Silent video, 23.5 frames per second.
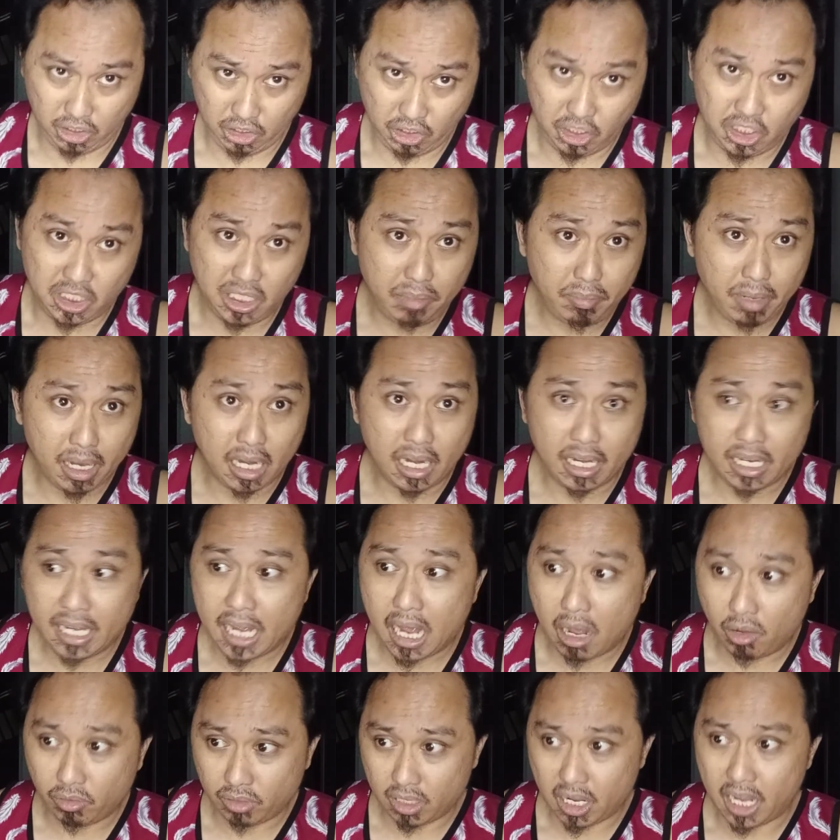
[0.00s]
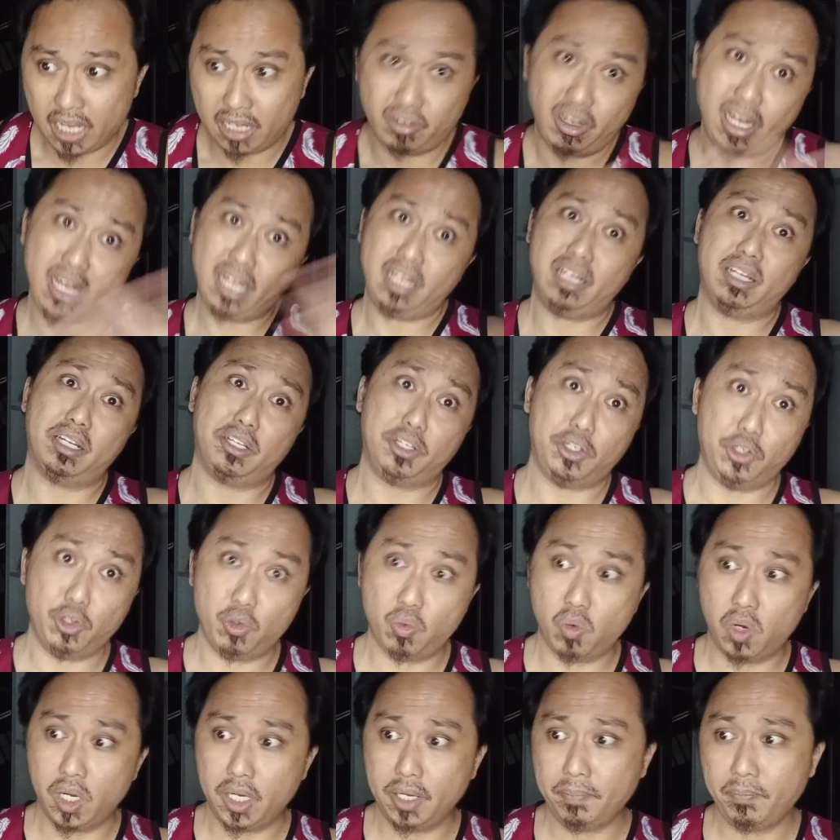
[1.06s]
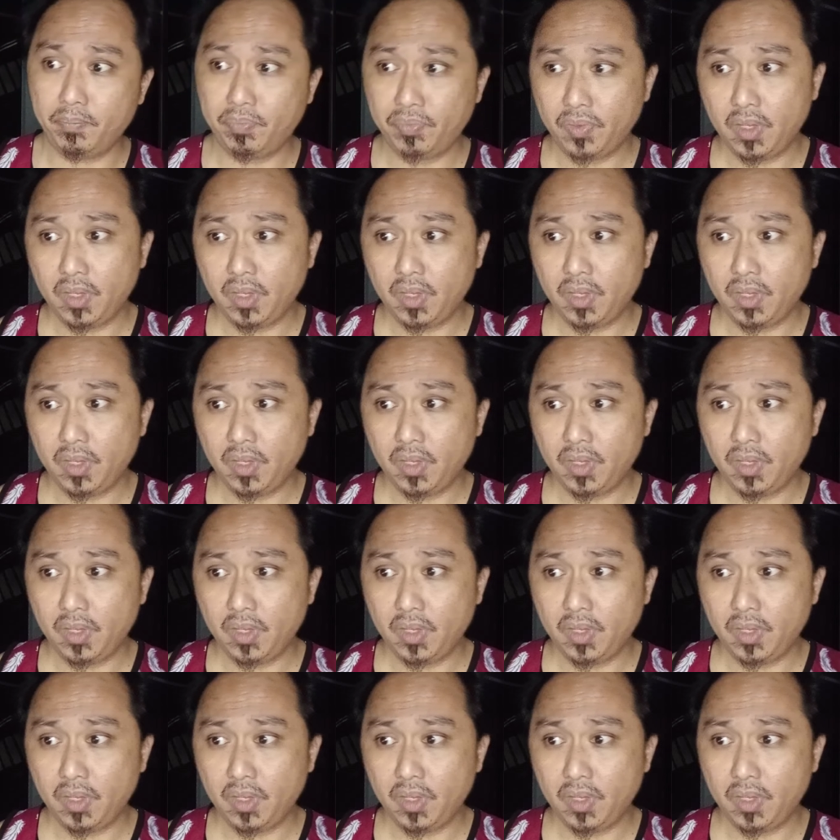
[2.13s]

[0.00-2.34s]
Gmail account, I created a new one,